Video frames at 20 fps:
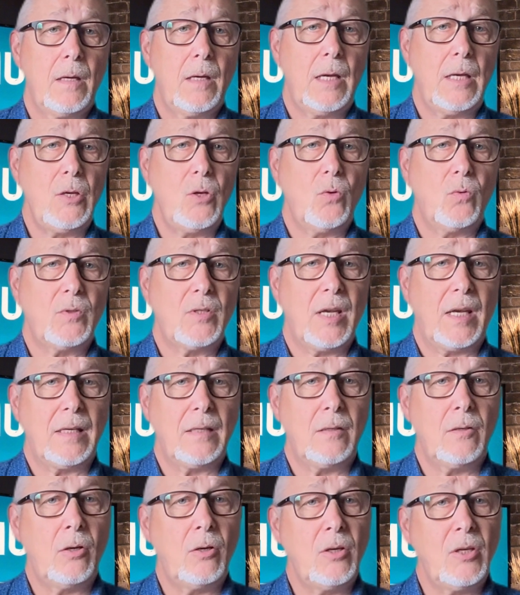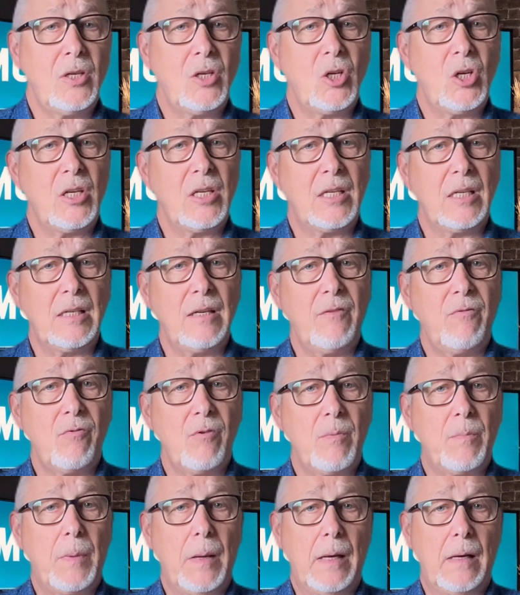In your technology
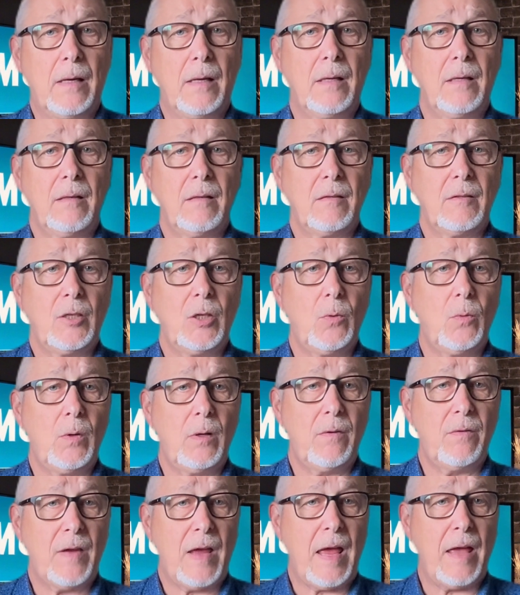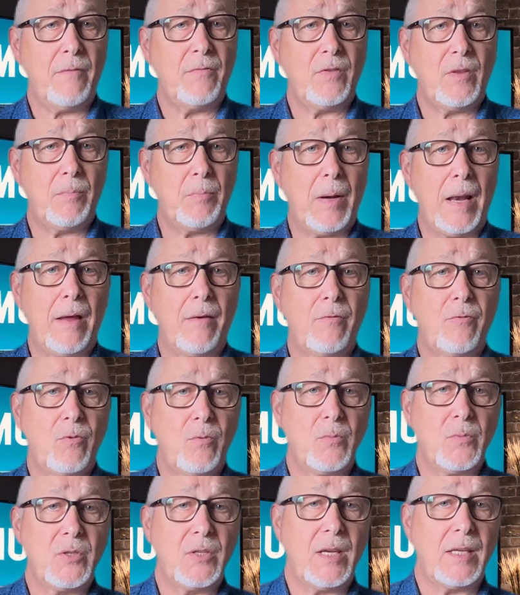delivery pillar, you will have the
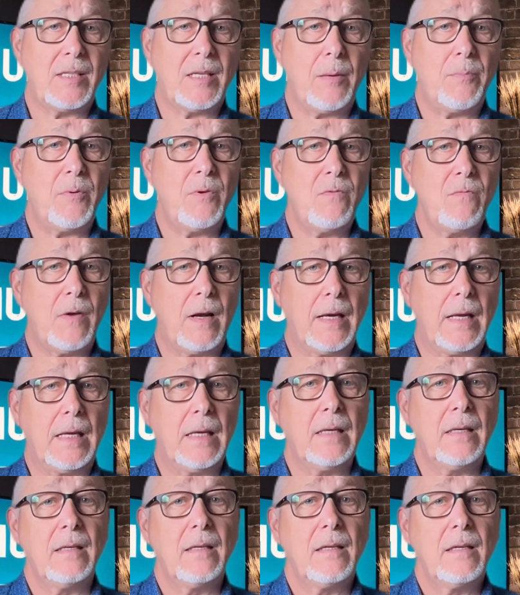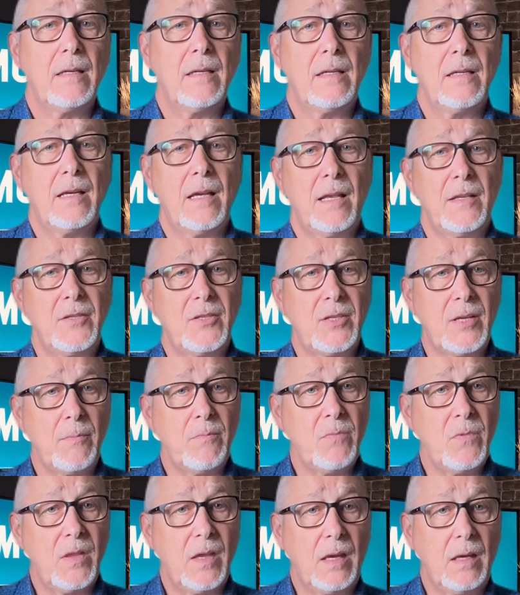platform set up and running, and
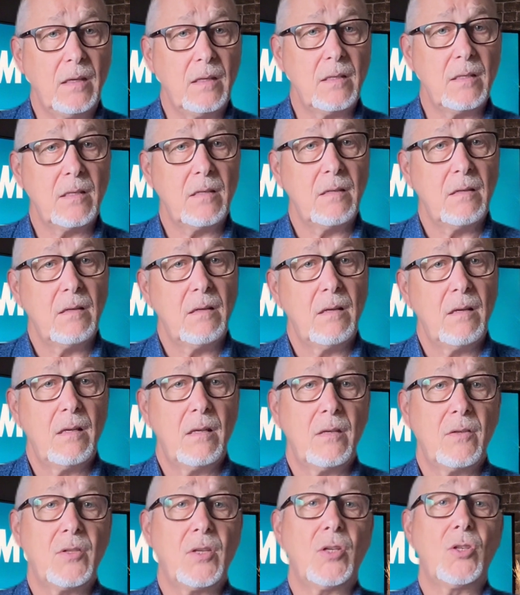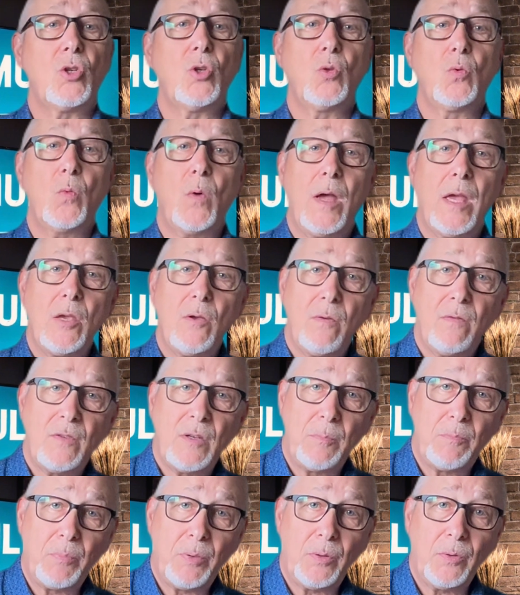some things, such as where you have
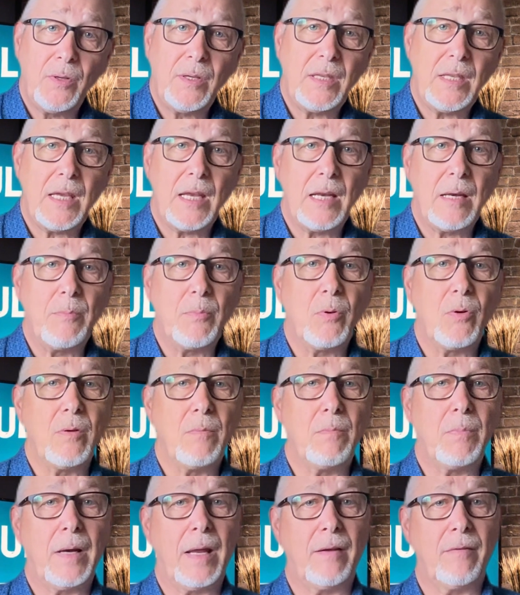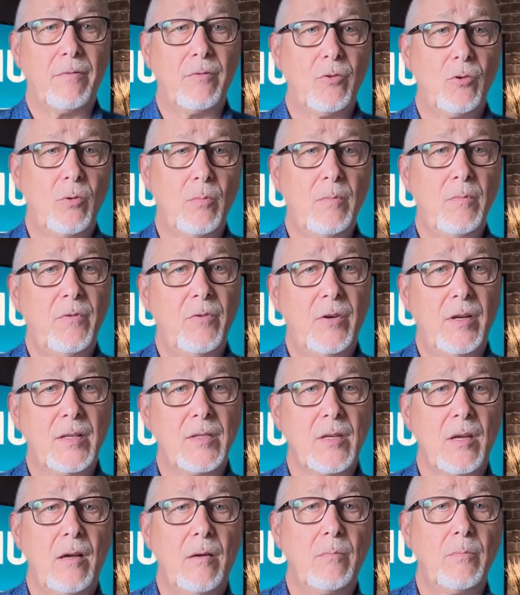deployed the Anypoint platform, for
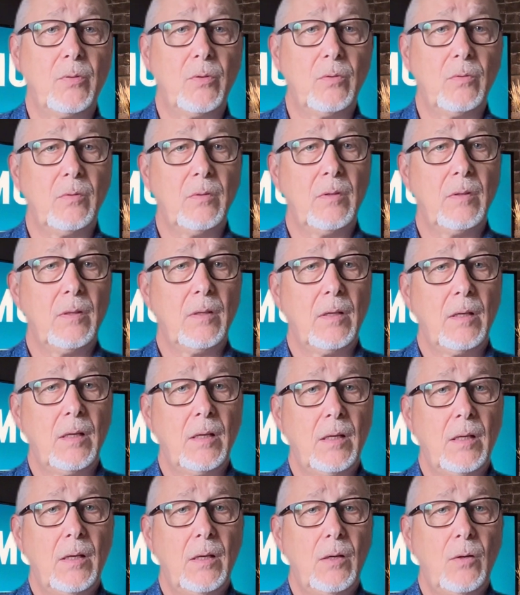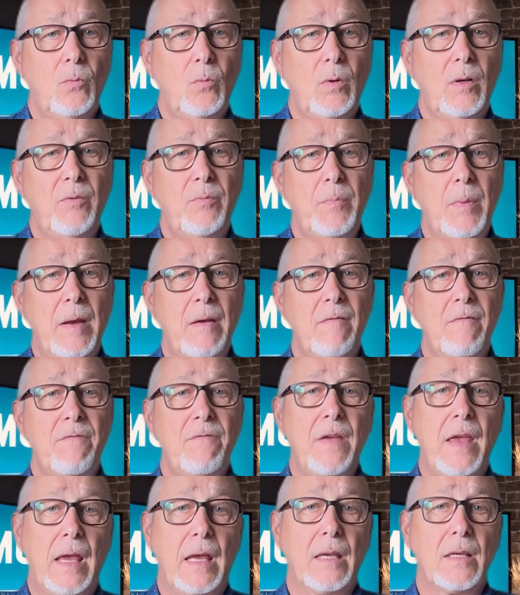example, will have been
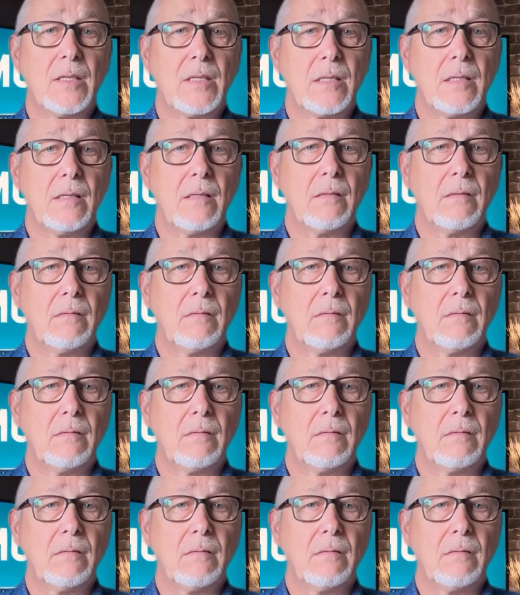fixed.